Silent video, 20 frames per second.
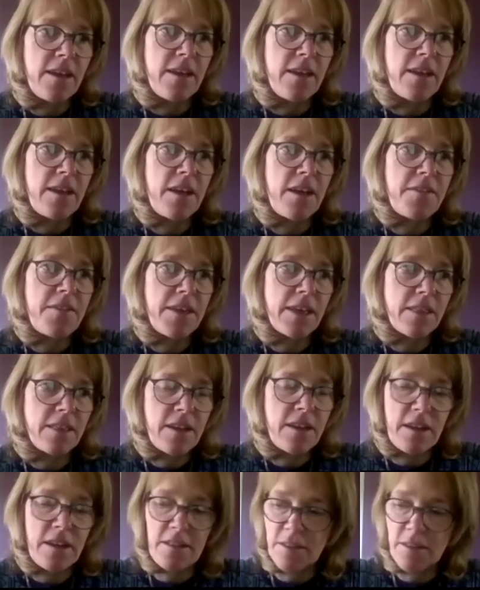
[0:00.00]
I think
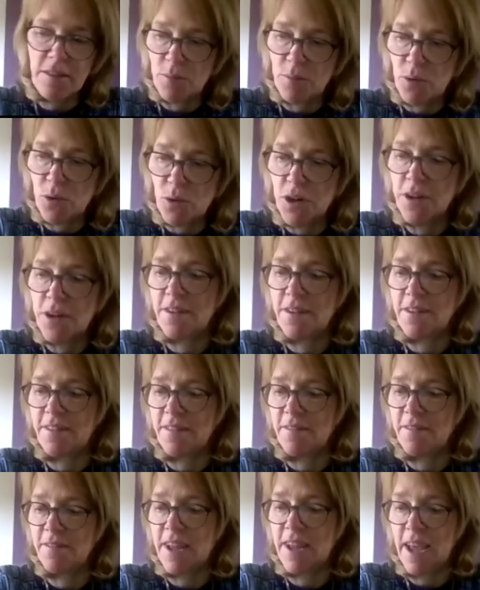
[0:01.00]
that the more
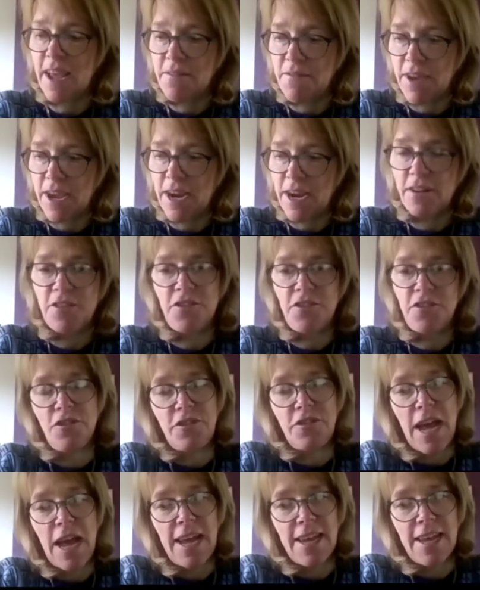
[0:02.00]
diverse your
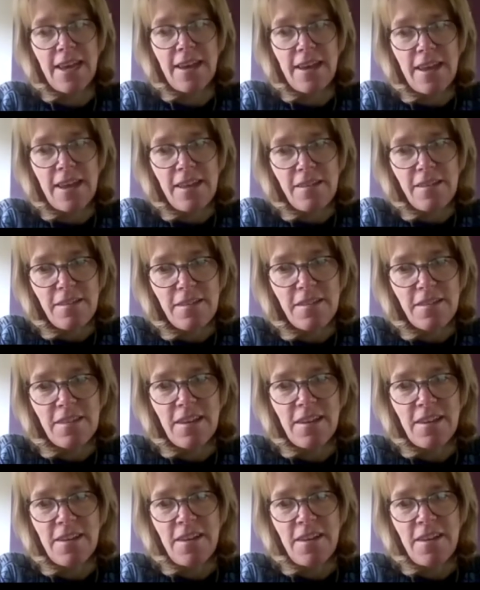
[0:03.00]
diet is,